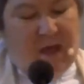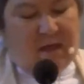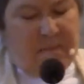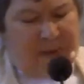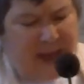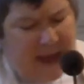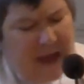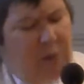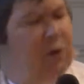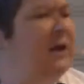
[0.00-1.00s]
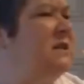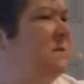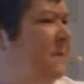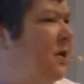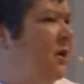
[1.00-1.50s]
The pain we
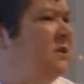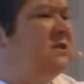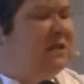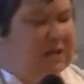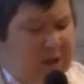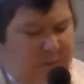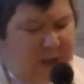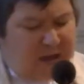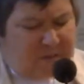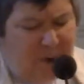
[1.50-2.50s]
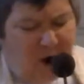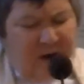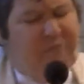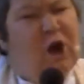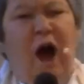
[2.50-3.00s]
experience is
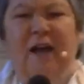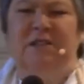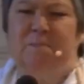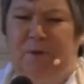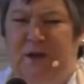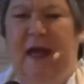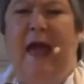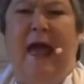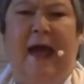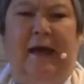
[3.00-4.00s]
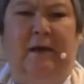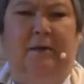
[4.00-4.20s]
part of God's plan.